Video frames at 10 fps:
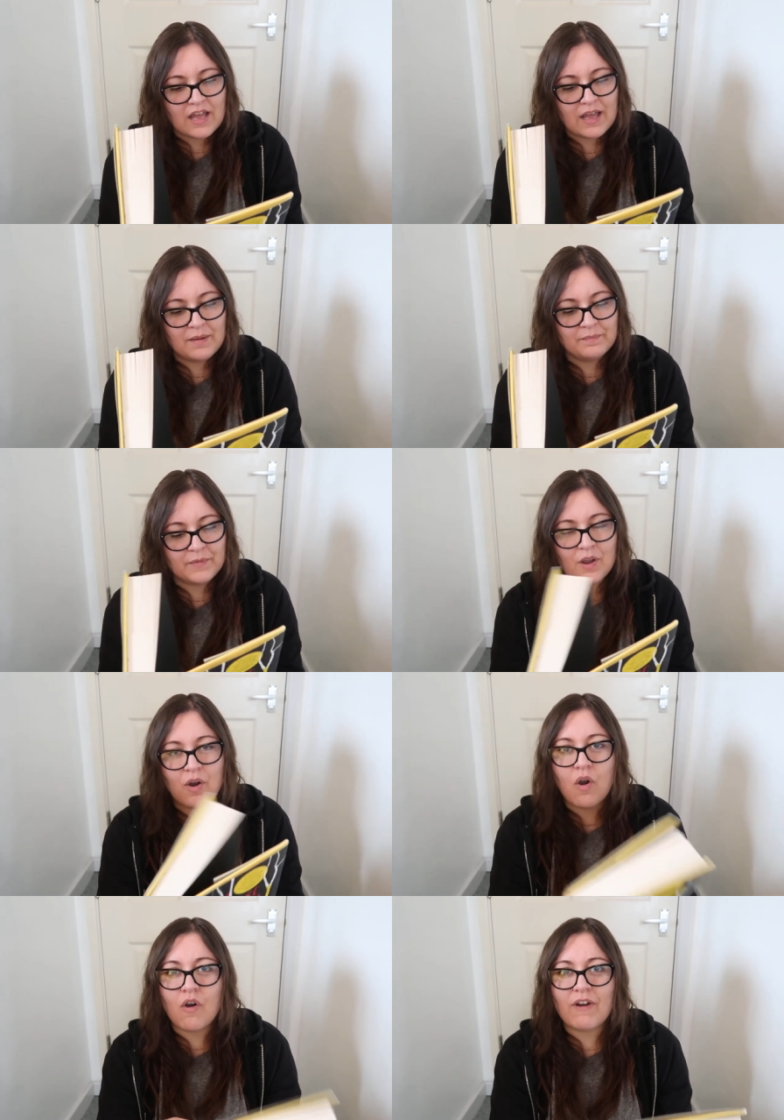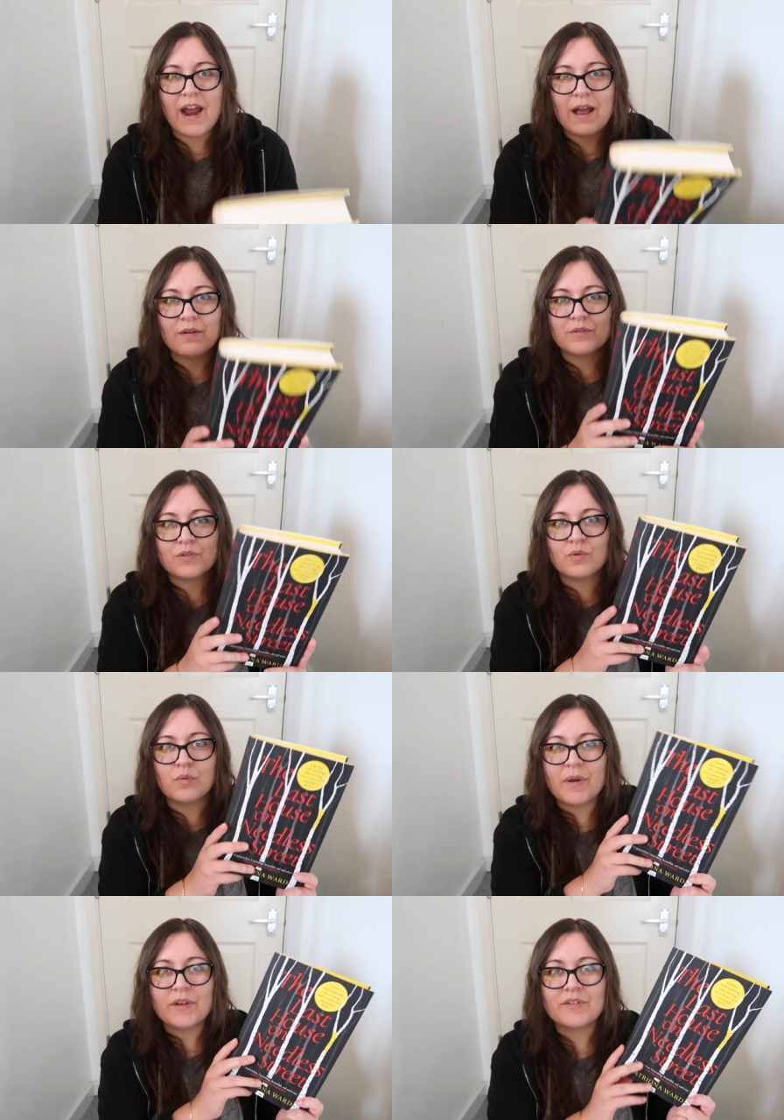like a horror house
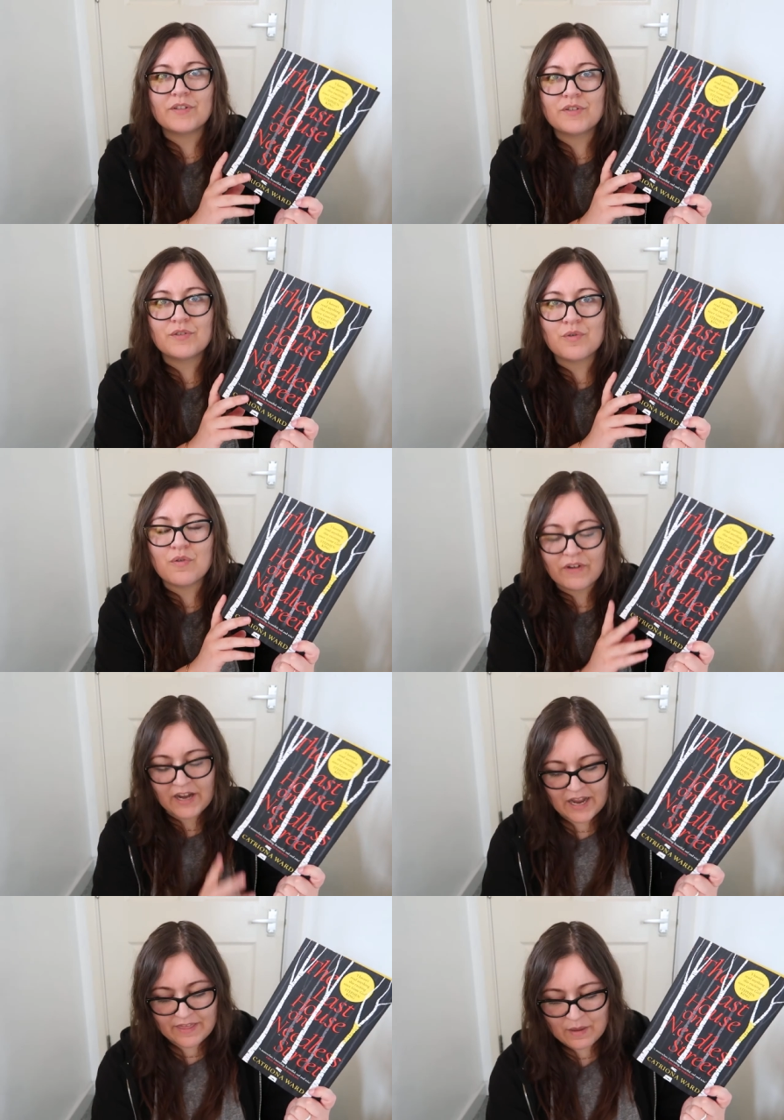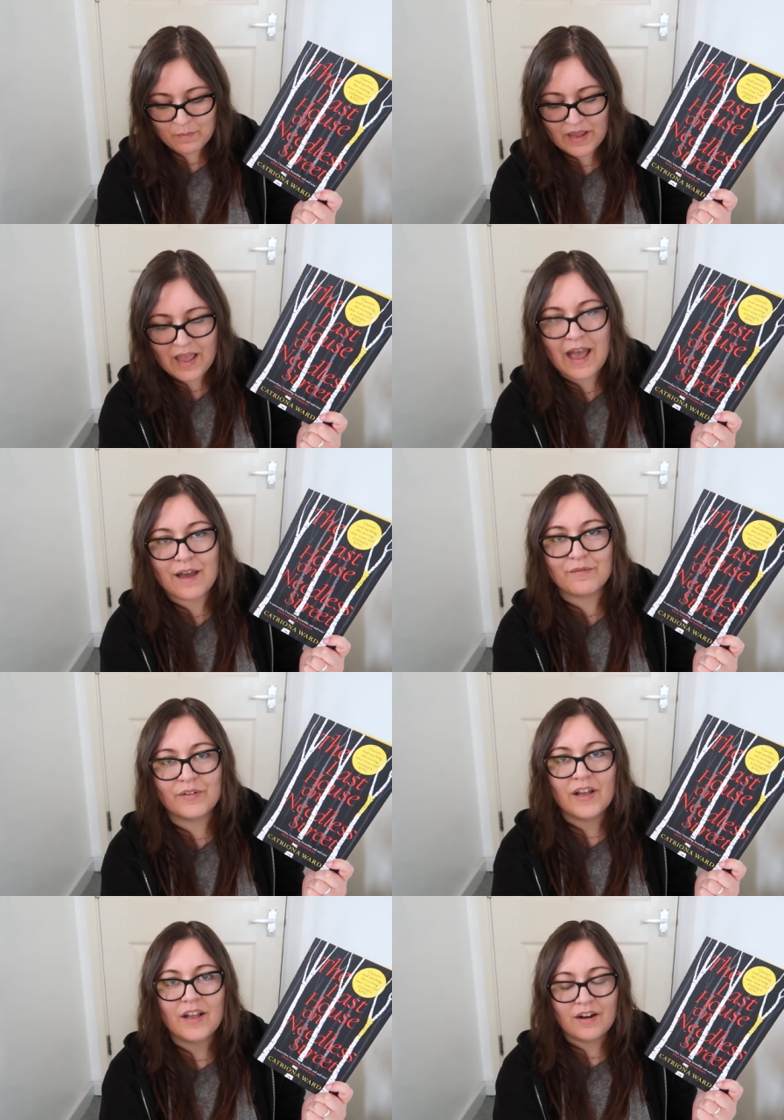almost story, and then we have
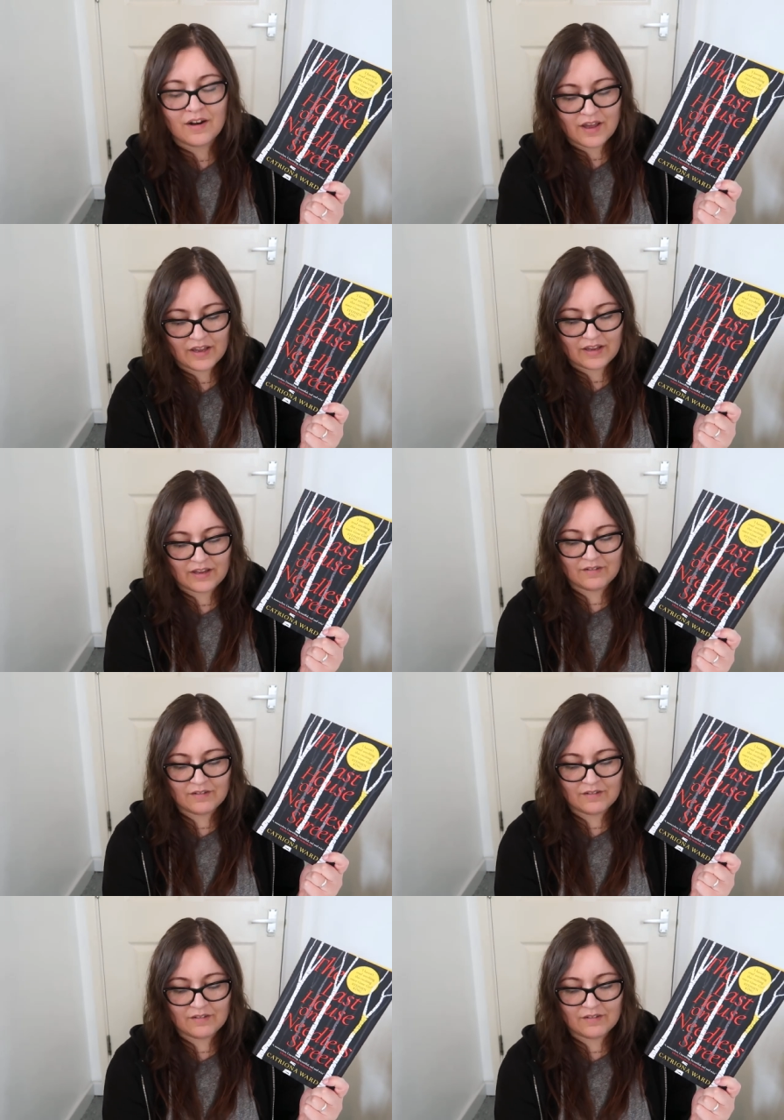like